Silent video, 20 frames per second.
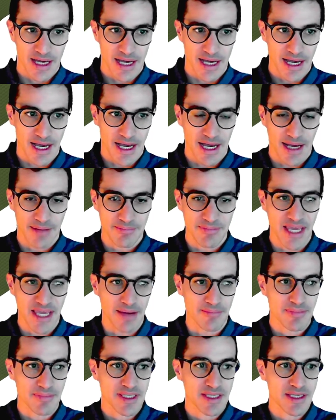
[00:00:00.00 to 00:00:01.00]
Um,
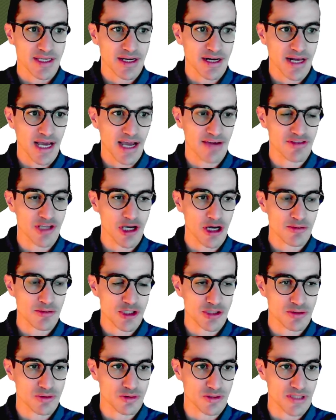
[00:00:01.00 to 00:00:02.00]
yeah, here I have the
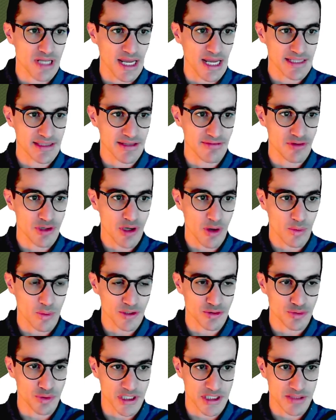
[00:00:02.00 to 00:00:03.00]
option to select the view I
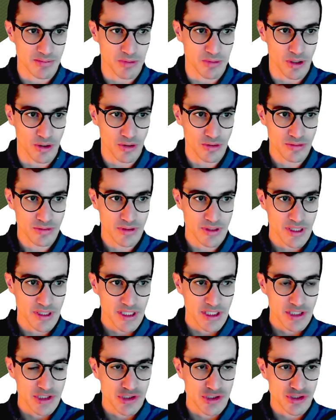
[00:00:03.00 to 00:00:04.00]
want to explode.
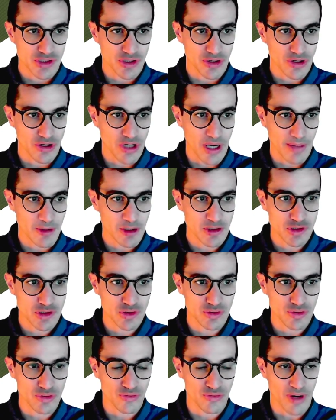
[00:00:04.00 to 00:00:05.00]
So I'm going
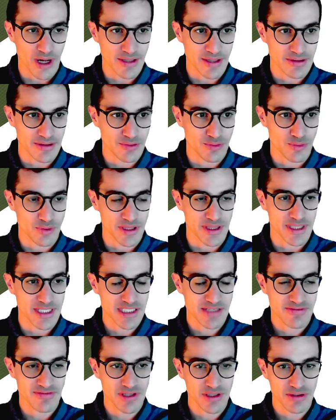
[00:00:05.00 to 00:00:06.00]
to run with
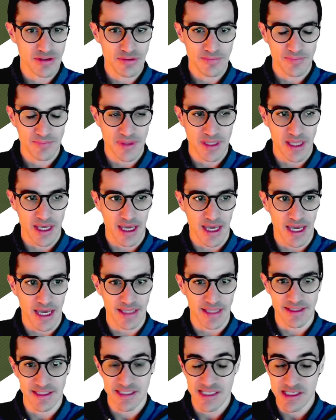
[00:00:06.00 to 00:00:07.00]
this view.
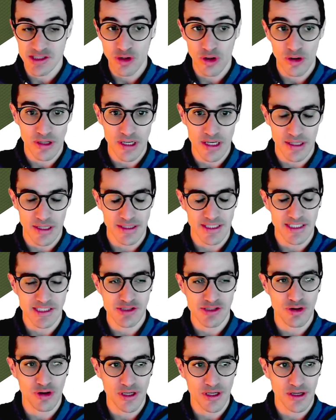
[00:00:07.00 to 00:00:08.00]
Uh, this is going. This
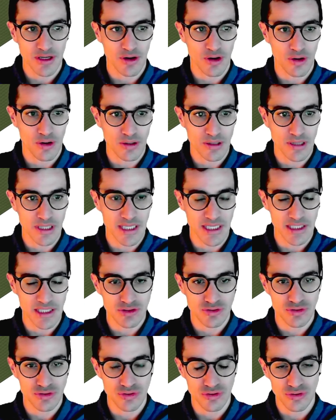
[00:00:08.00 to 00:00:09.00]
is going
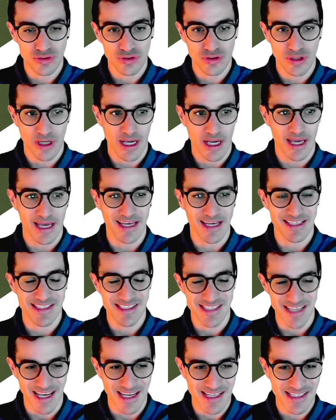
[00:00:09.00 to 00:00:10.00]
only to uh,
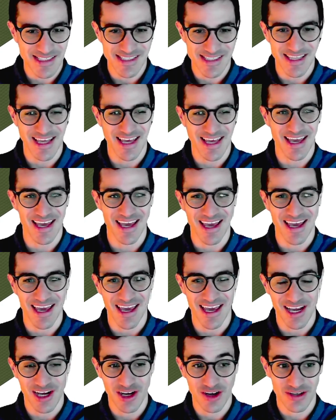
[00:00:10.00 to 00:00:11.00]
change the
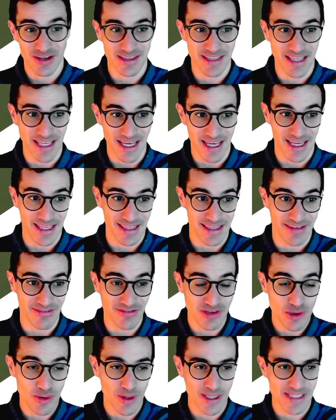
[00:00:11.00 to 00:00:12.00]
uh, the the
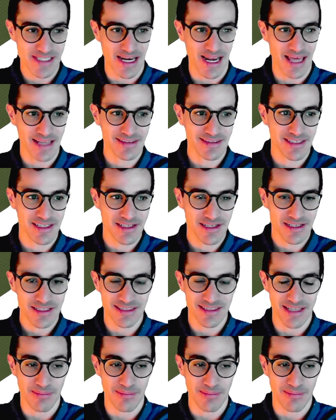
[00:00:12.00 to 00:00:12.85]
view I select here.